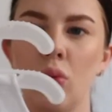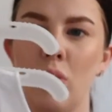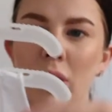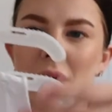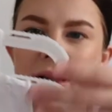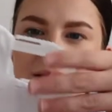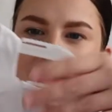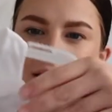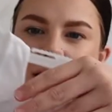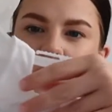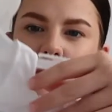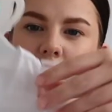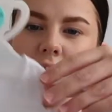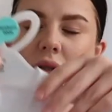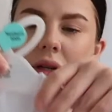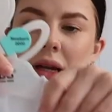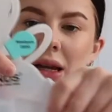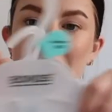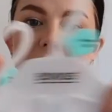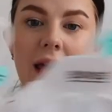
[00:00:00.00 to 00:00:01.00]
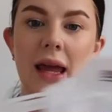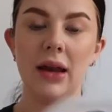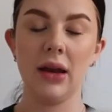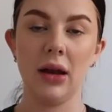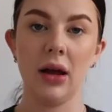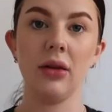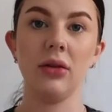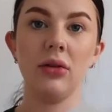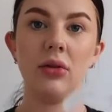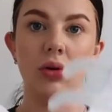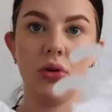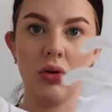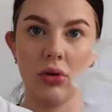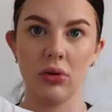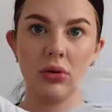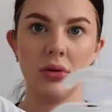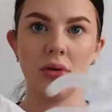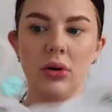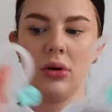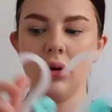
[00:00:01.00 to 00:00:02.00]
onesie, which again I
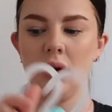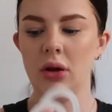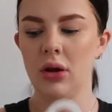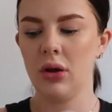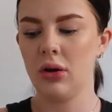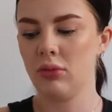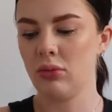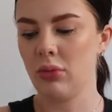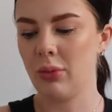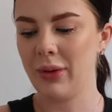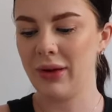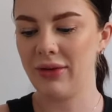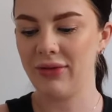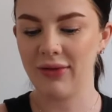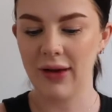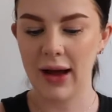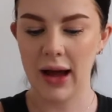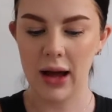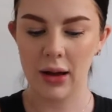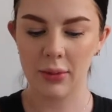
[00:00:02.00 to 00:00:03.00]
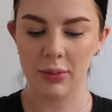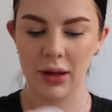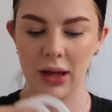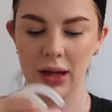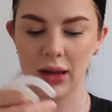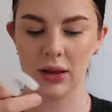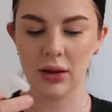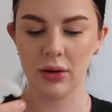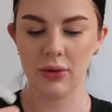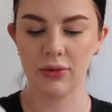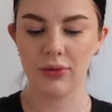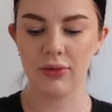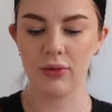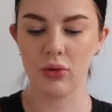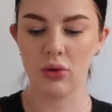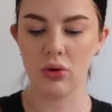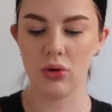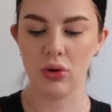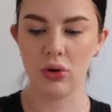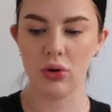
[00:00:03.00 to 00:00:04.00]
thought will be fab either
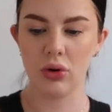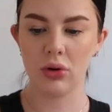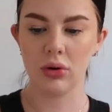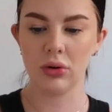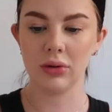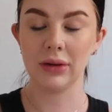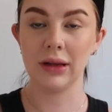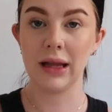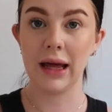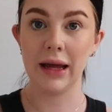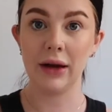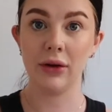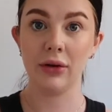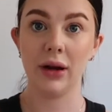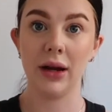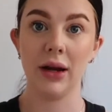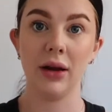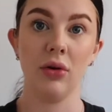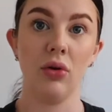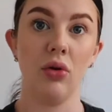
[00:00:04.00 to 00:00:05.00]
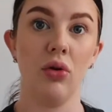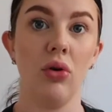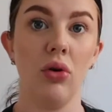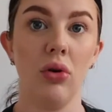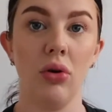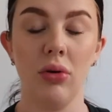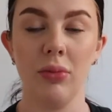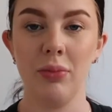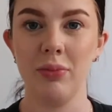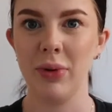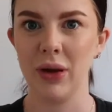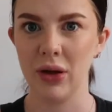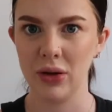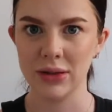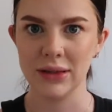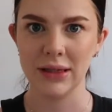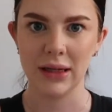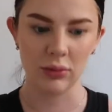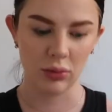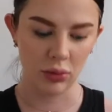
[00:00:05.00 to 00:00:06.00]
for layering or
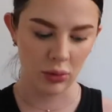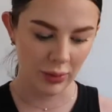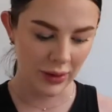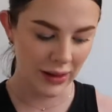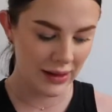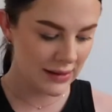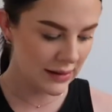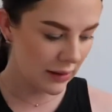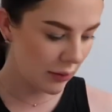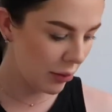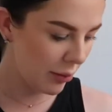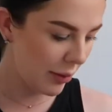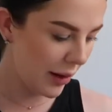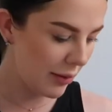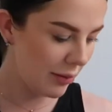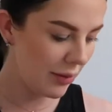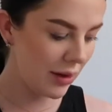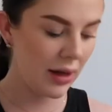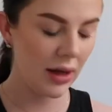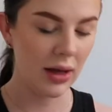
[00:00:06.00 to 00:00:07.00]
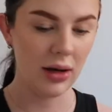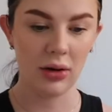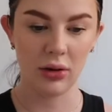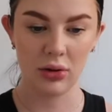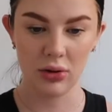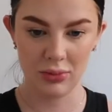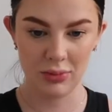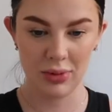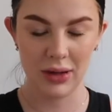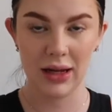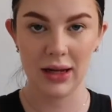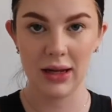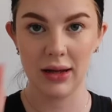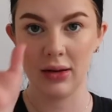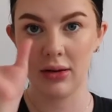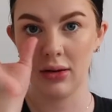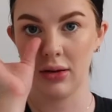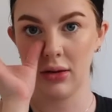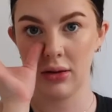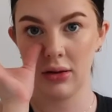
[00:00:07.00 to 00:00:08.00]
because he will be a summer baby and it could
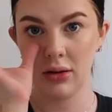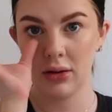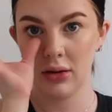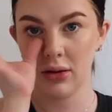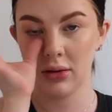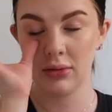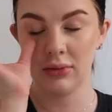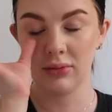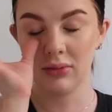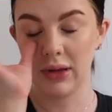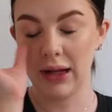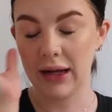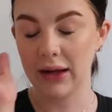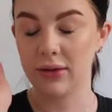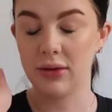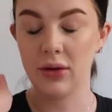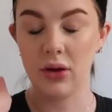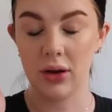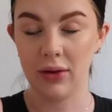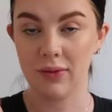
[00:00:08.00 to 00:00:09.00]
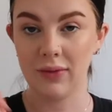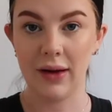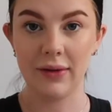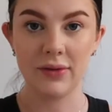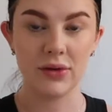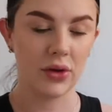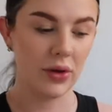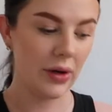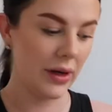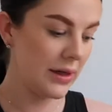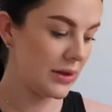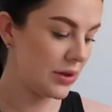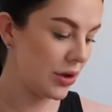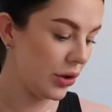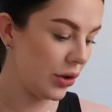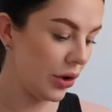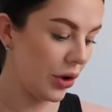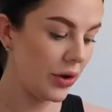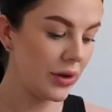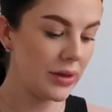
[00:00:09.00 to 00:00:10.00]
be like 35 degrees,
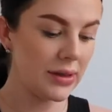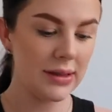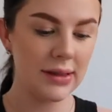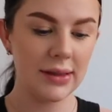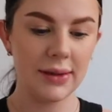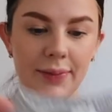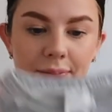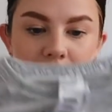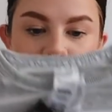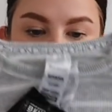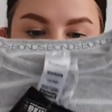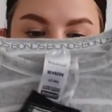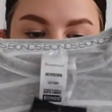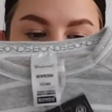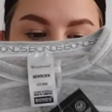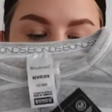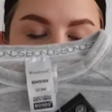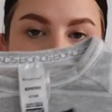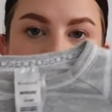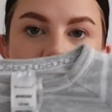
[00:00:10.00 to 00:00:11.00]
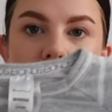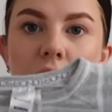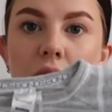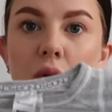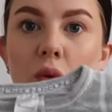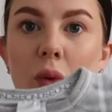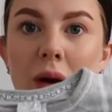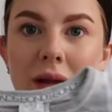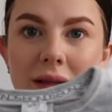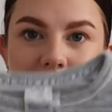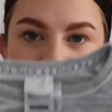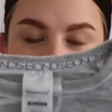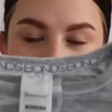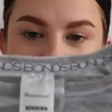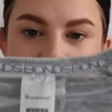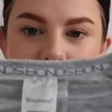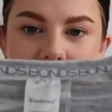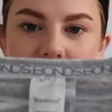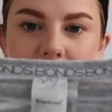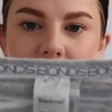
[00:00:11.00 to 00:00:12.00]
who knows. The
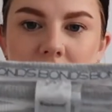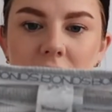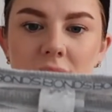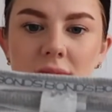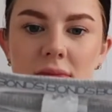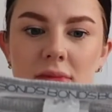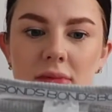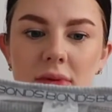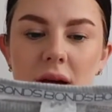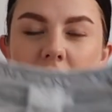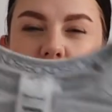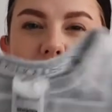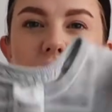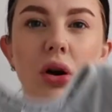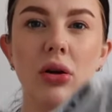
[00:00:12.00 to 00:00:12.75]
onesies, I